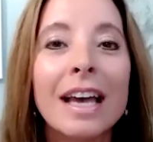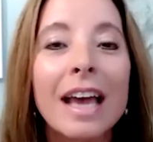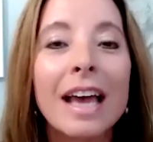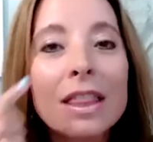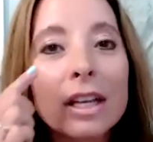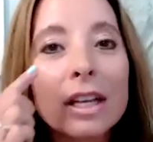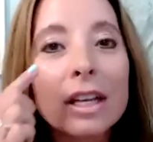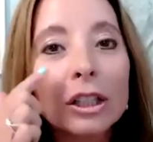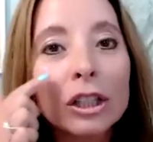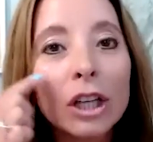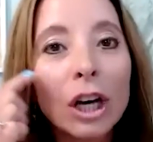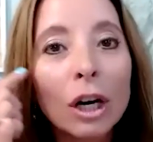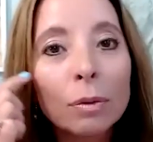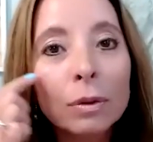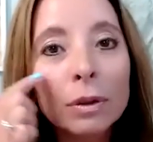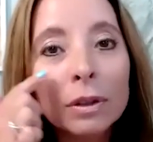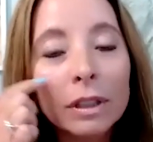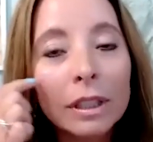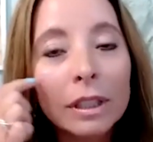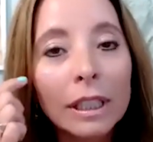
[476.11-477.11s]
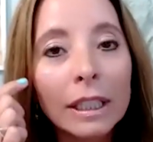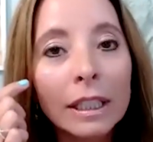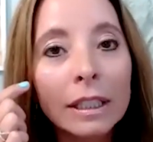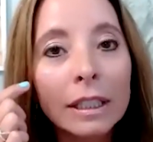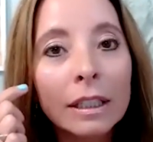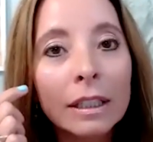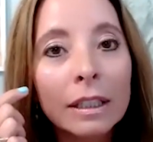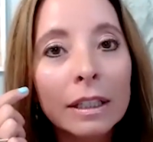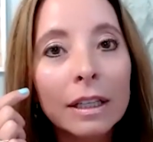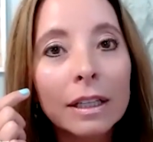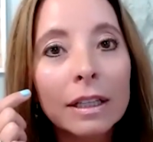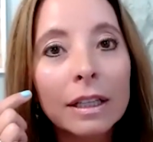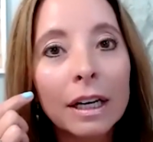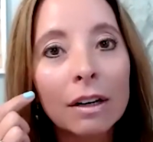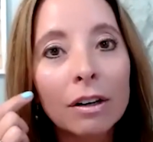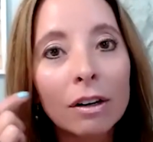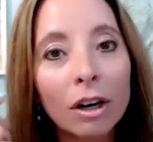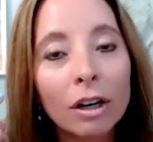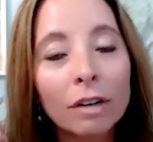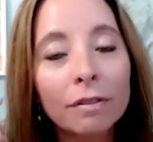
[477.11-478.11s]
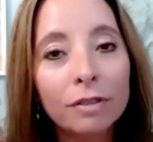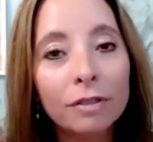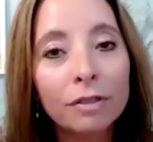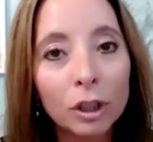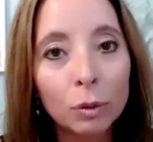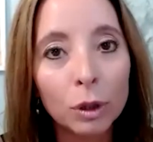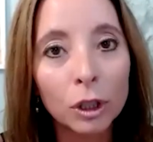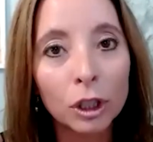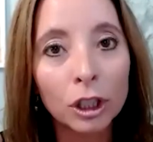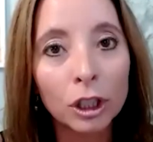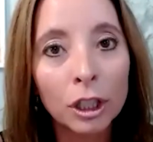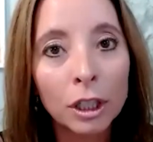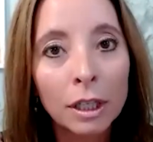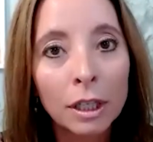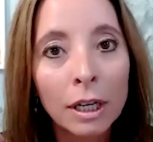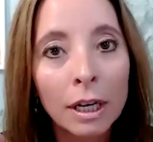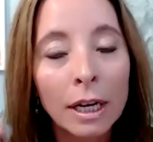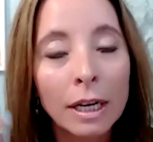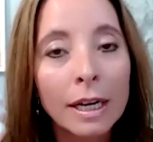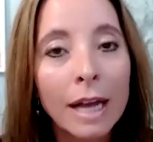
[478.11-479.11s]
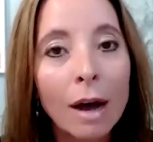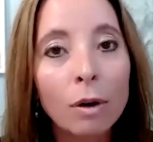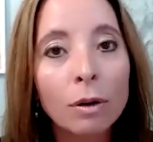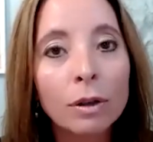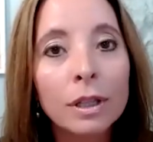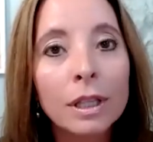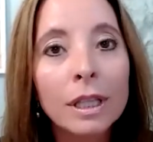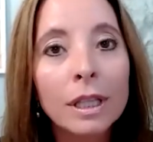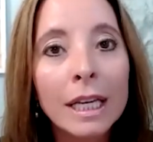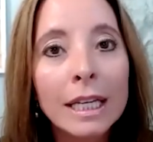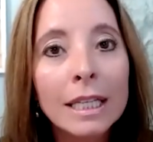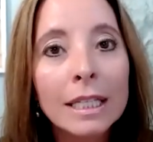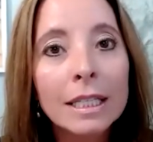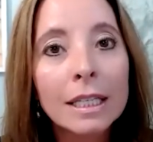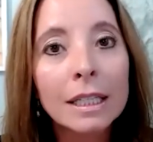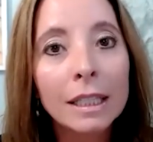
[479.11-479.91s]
In the lower lid, there are fewer. Now, these